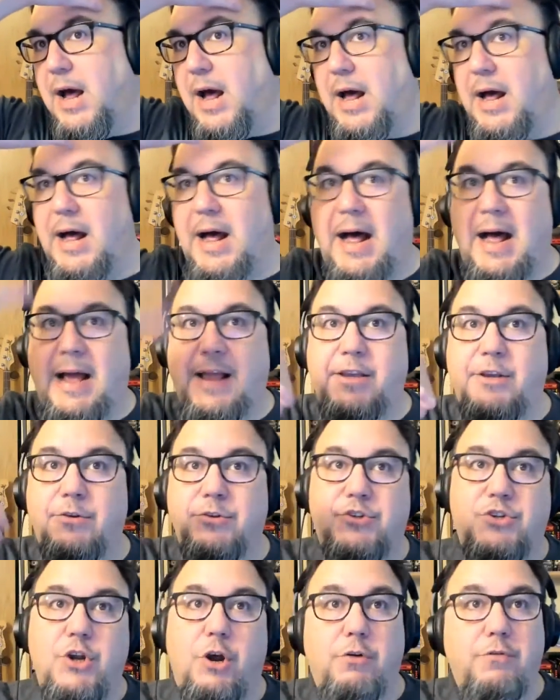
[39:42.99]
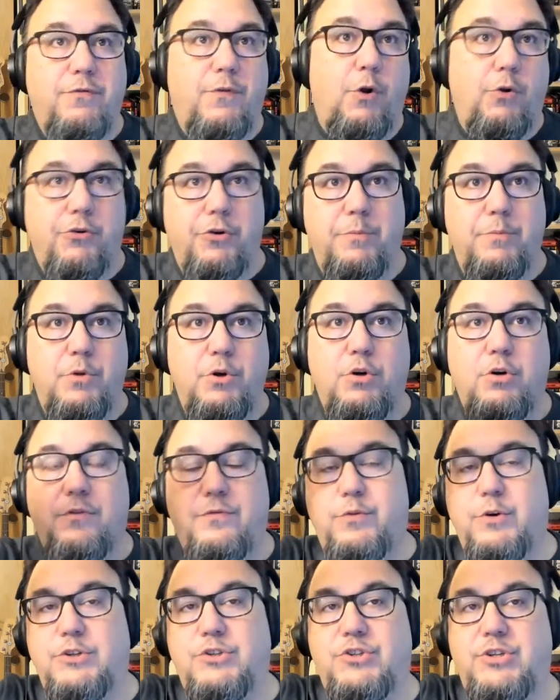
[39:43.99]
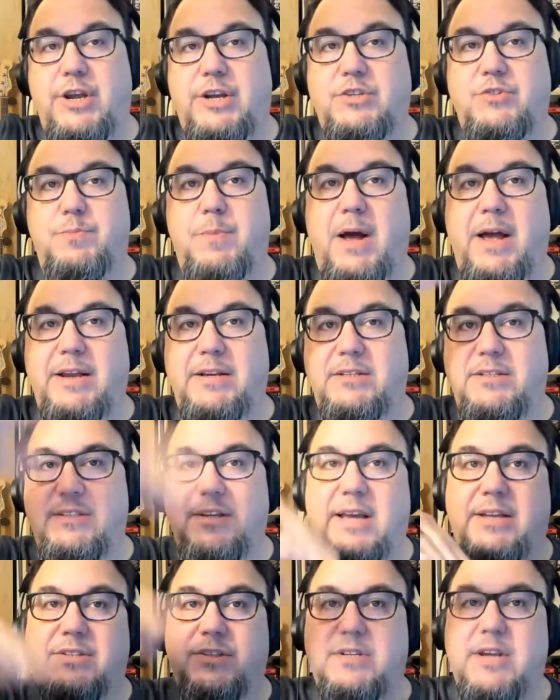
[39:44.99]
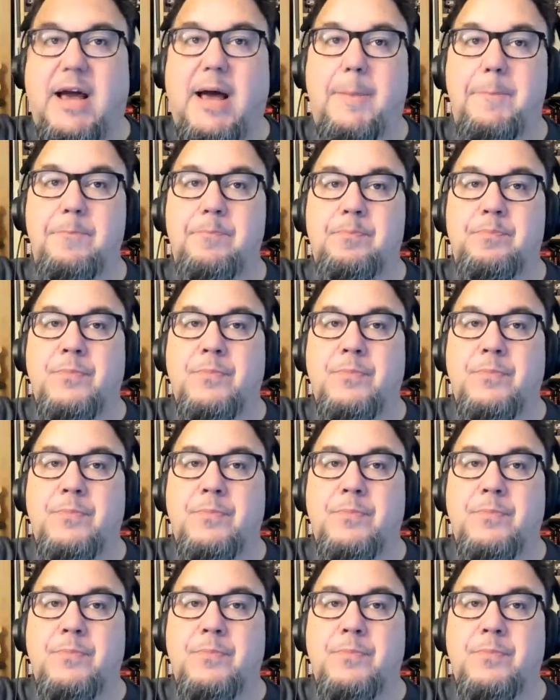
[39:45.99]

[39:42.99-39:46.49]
I use Known Folder Move, which takes my desktop,